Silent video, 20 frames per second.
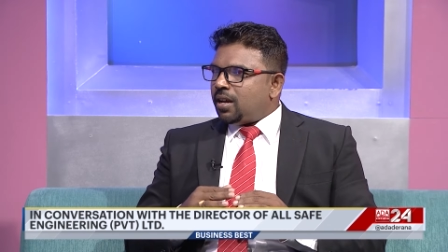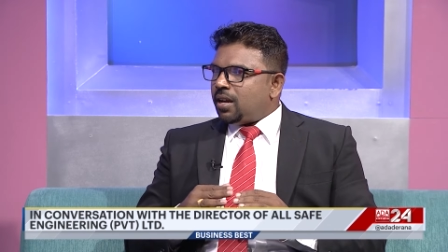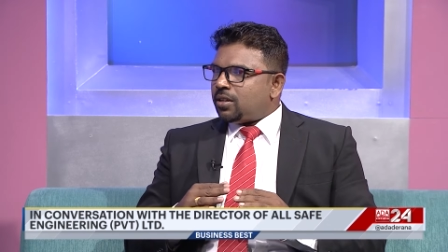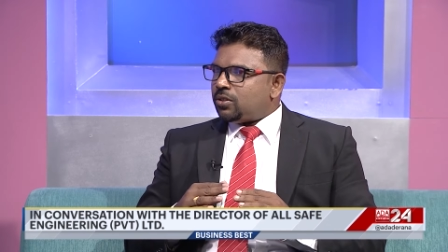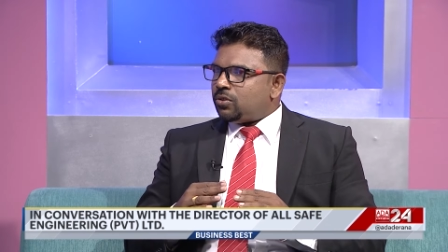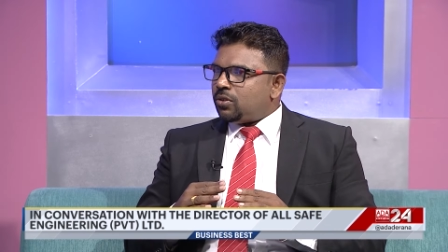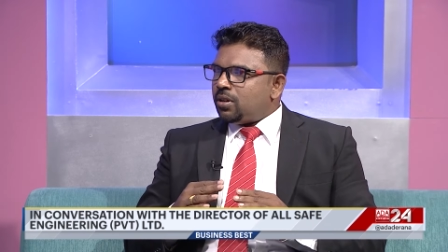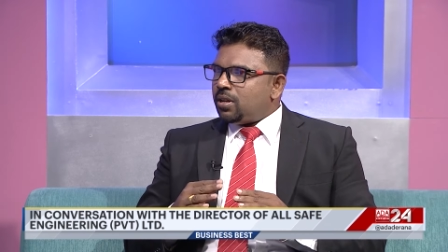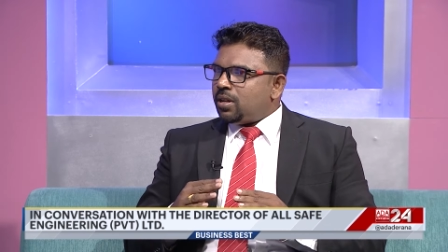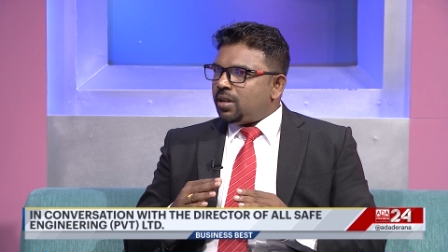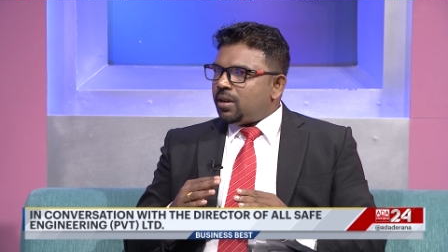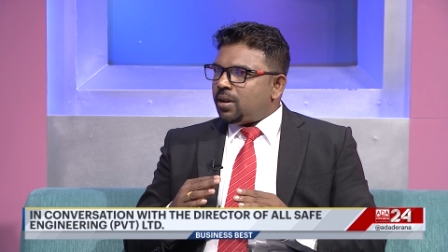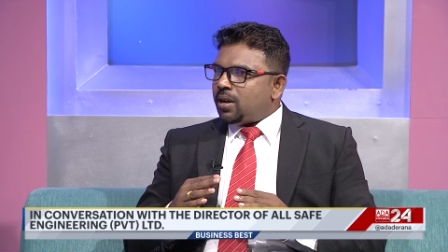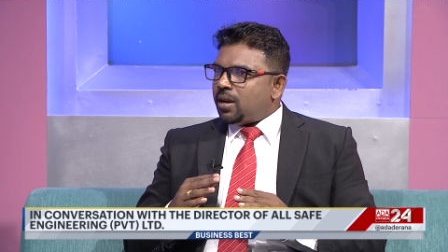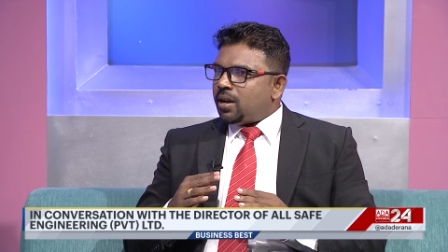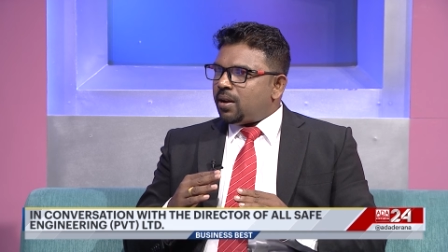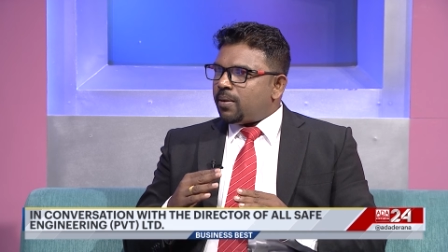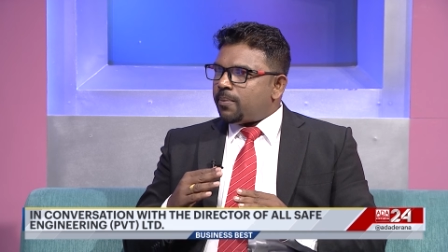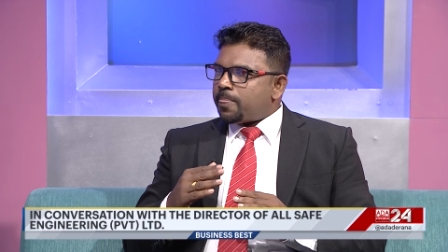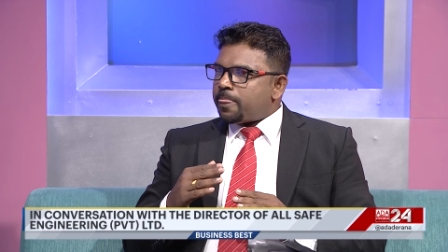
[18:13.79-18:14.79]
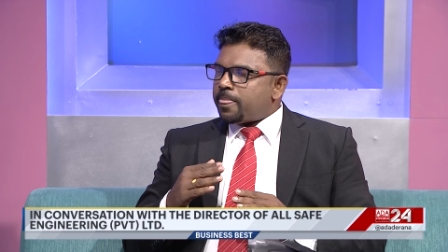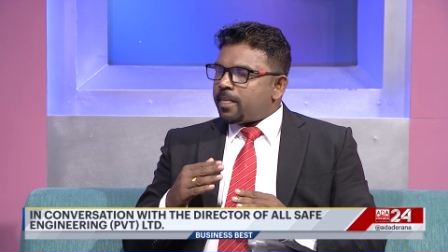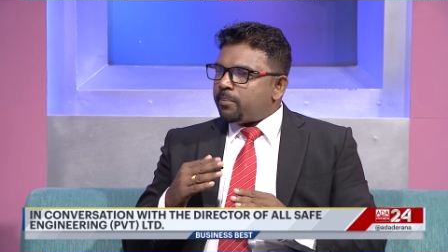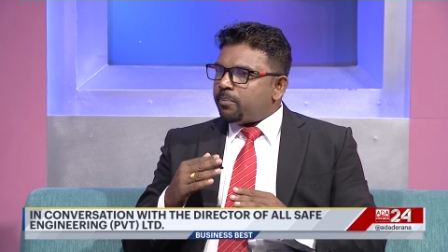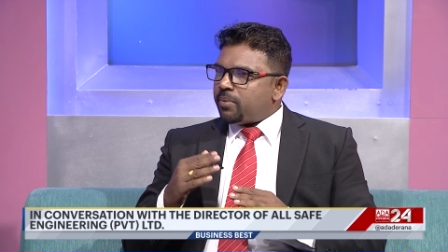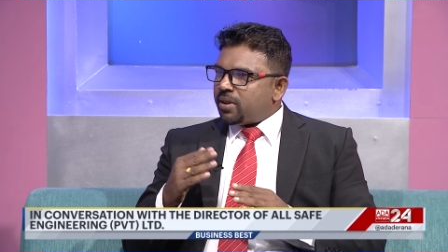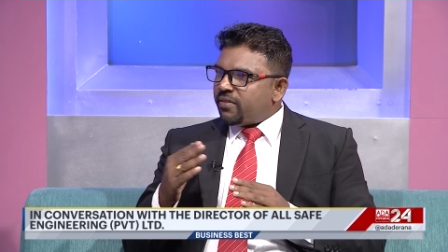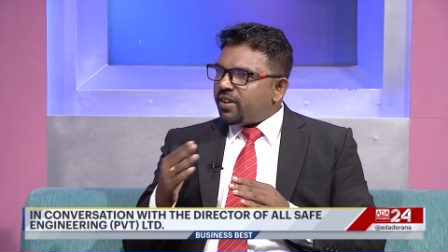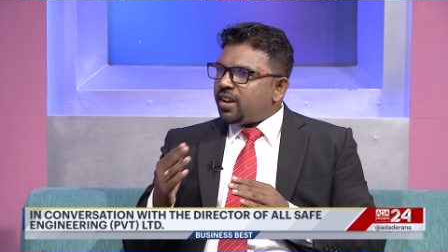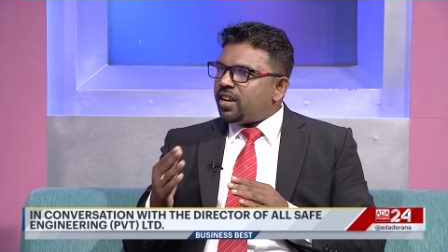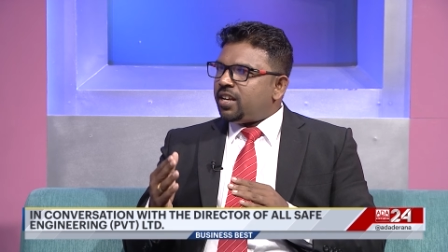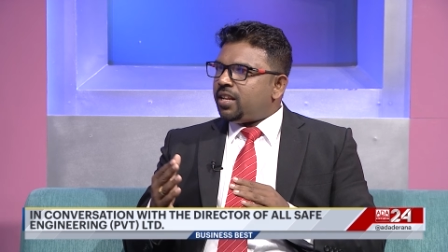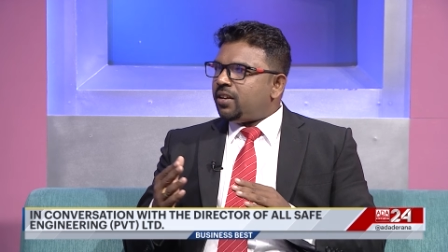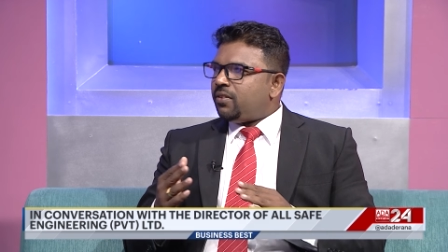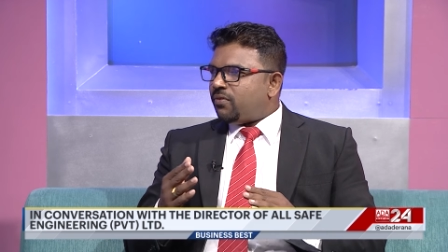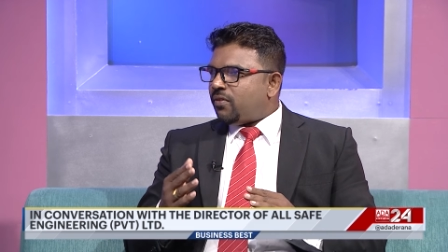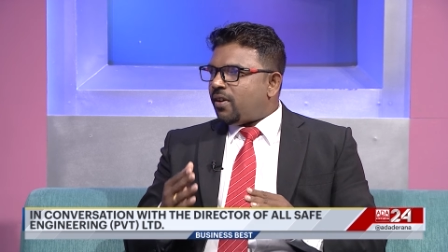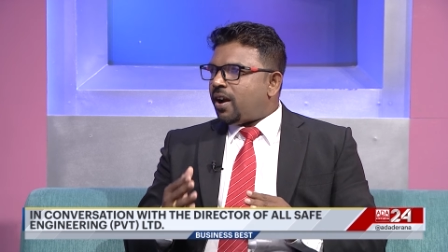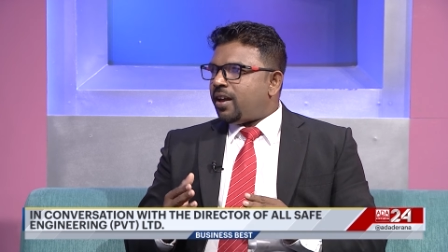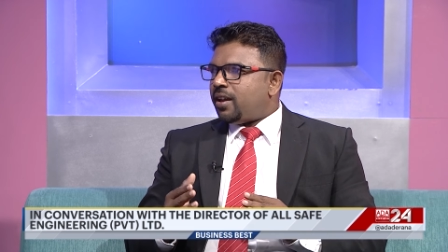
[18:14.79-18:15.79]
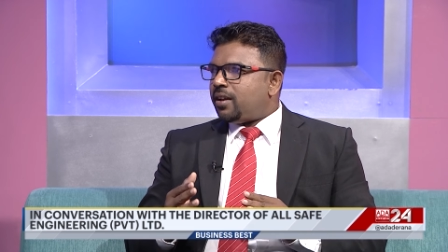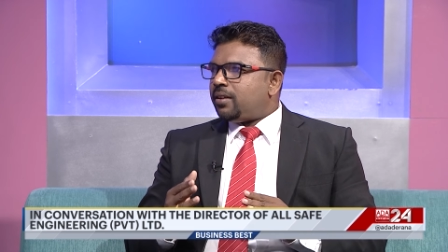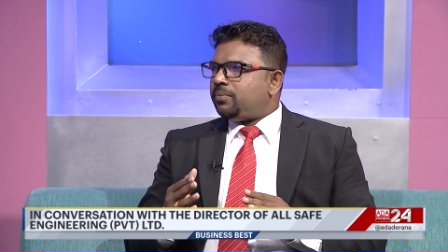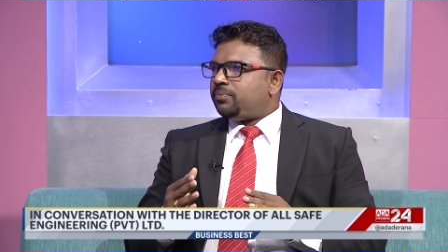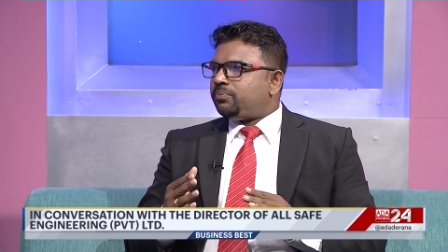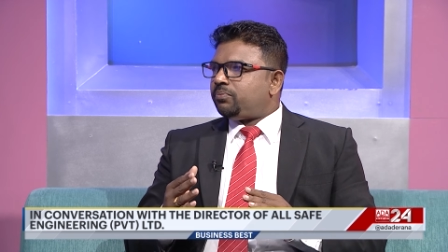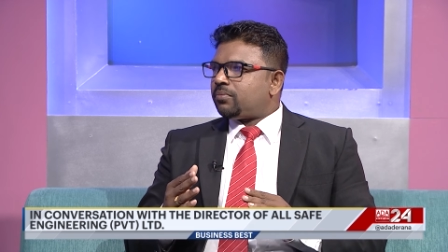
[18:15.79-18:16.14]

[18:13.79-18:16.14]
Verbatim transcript: Actually, um, preventing fire